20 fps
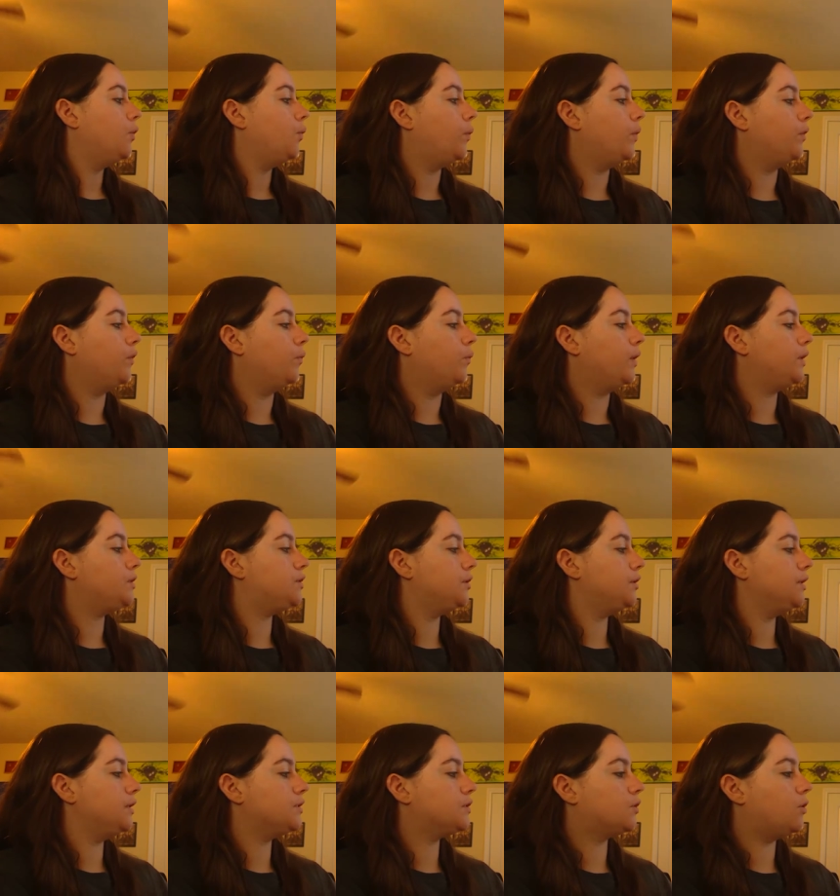When the winter
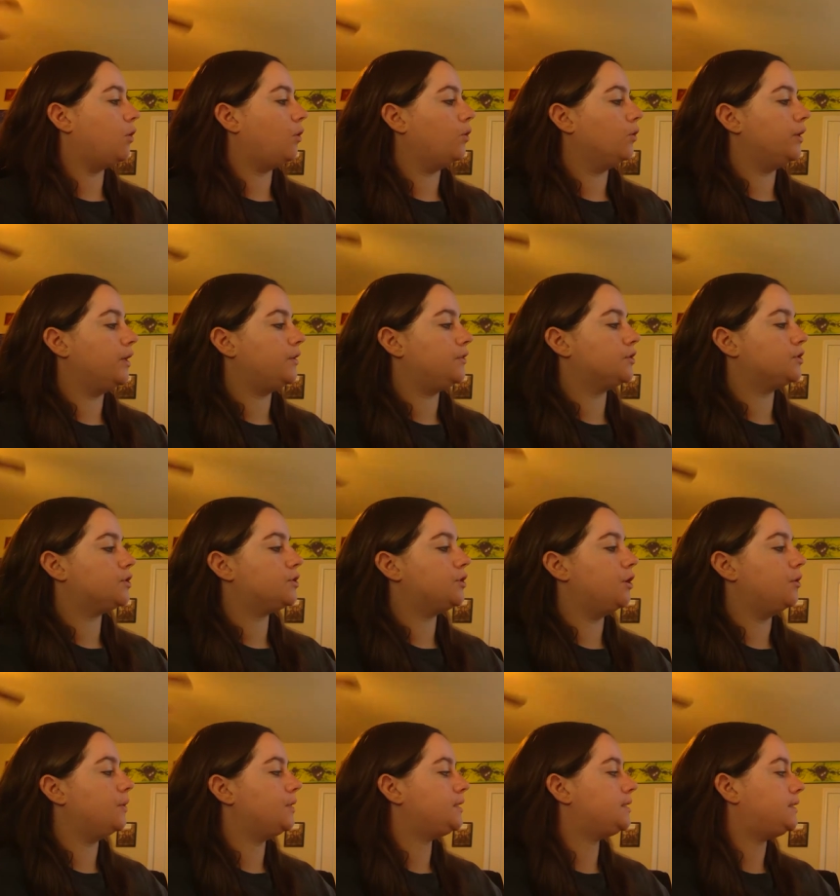is cold and the
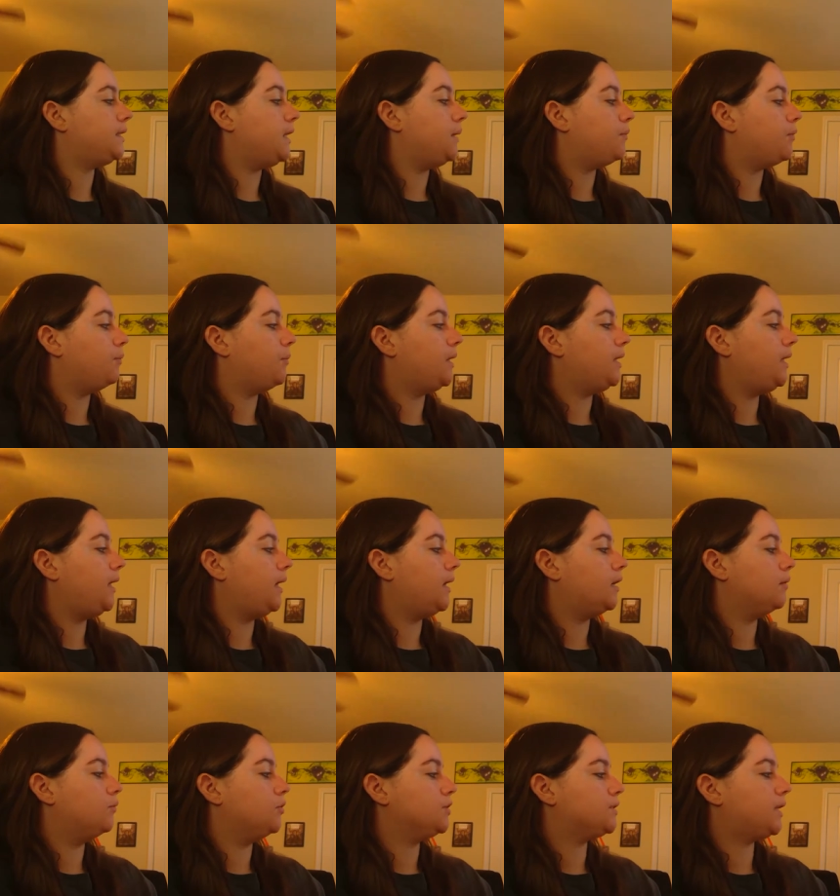snow is deep, many
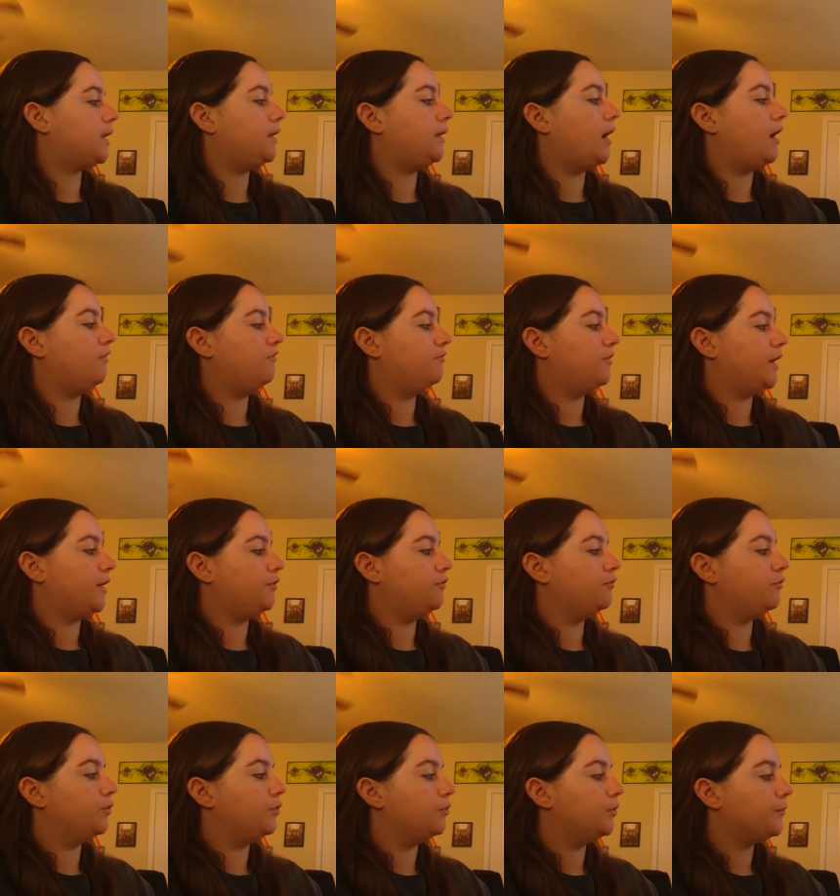animals cannot find
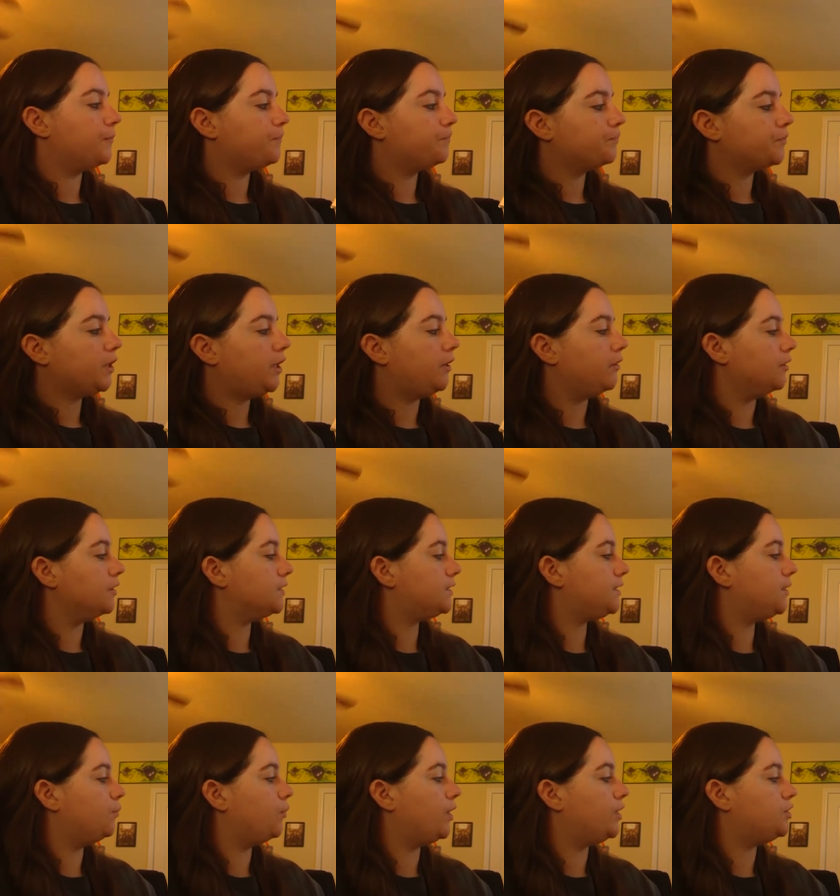food. Here are
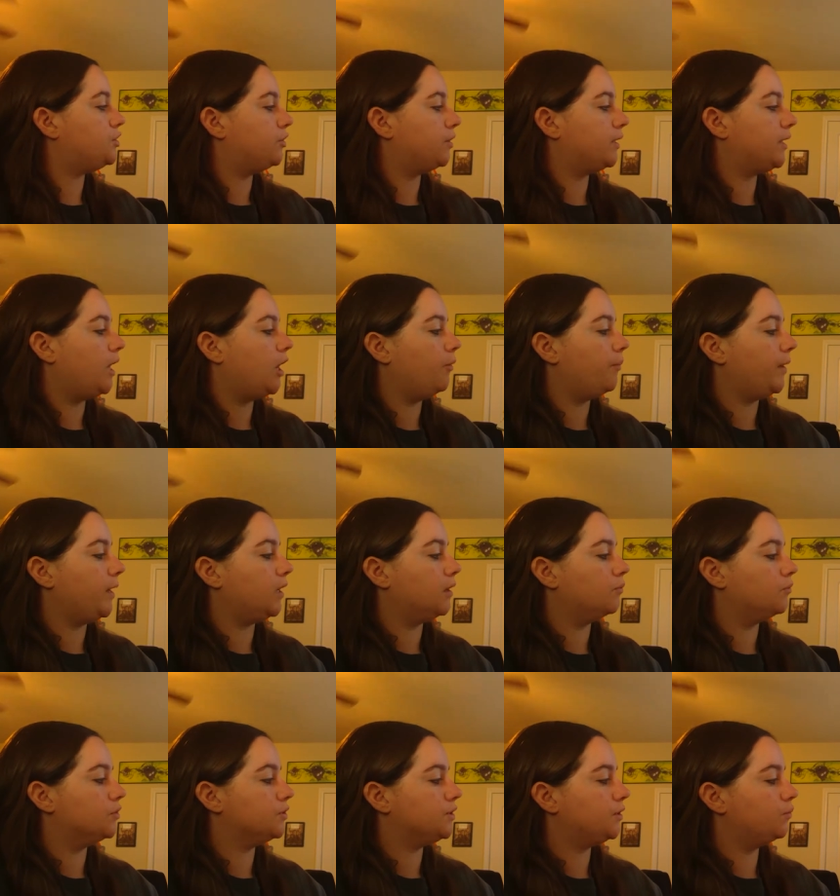some ways you can help
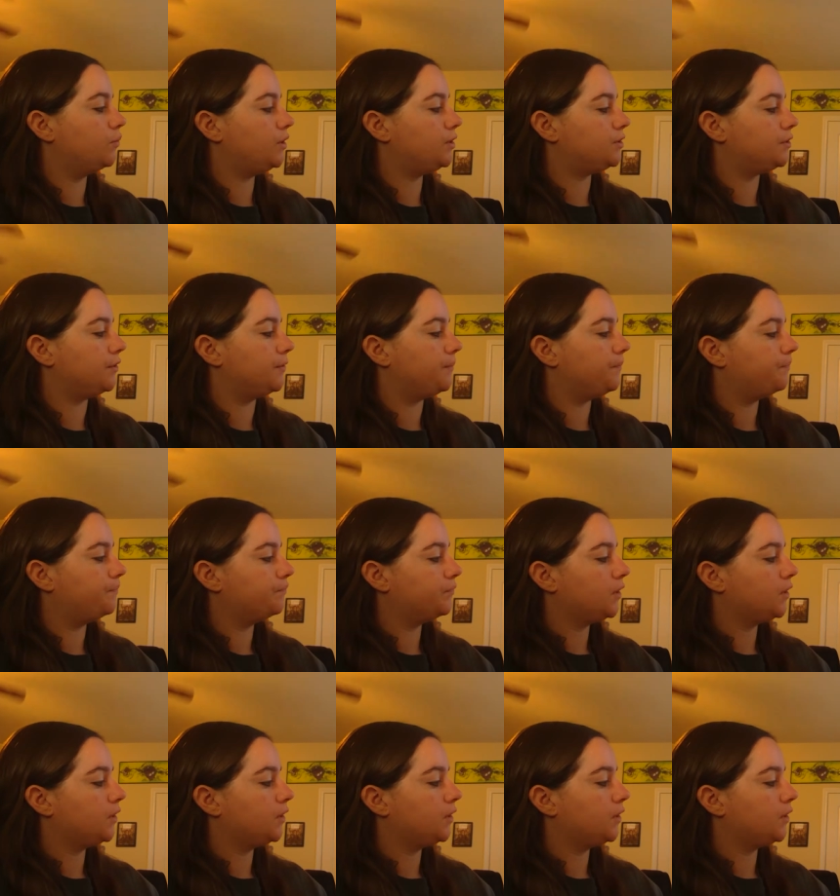animals in winter.